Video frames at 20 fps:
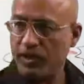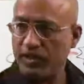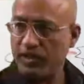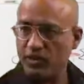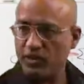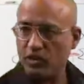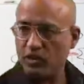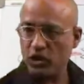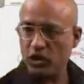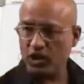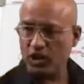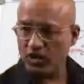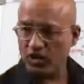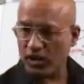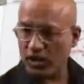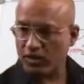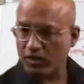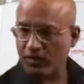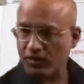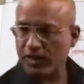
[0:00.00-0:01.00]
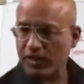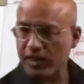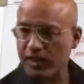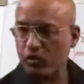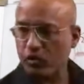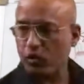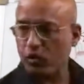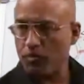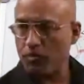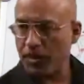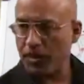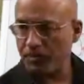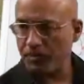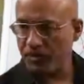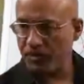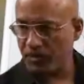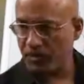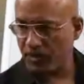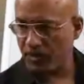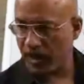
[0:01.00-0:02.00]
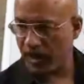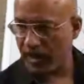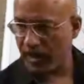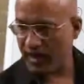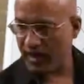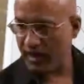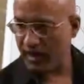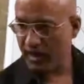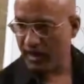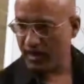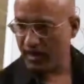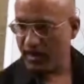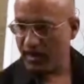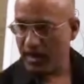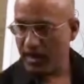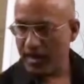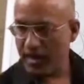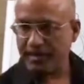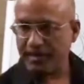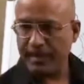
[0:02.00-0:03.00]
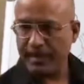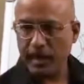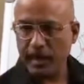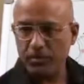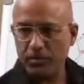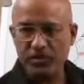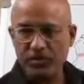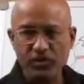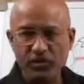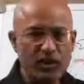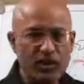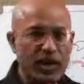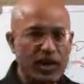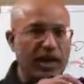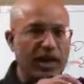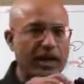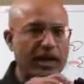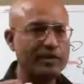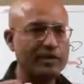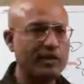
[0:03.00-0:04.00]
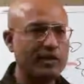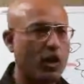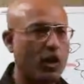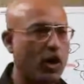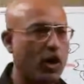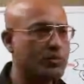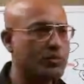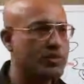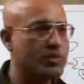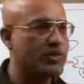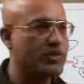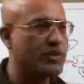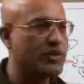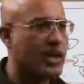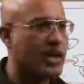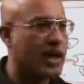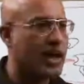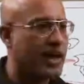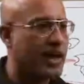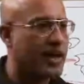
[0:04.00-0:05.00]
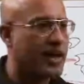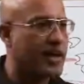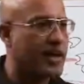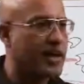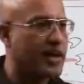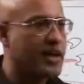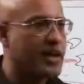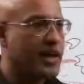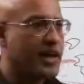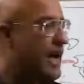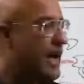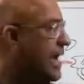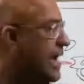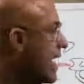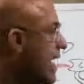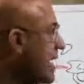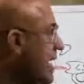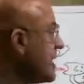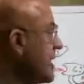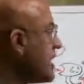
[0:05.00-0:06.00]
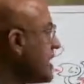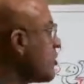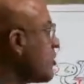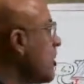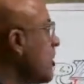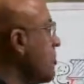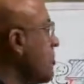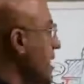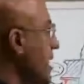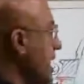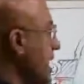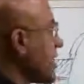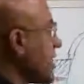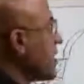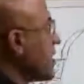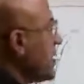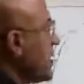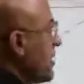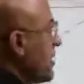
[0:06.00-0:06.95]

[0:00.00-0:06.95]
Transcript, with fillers: this gene is activated, it will make messenger RNA. That messenger RNA is a long messenger RNA and it will make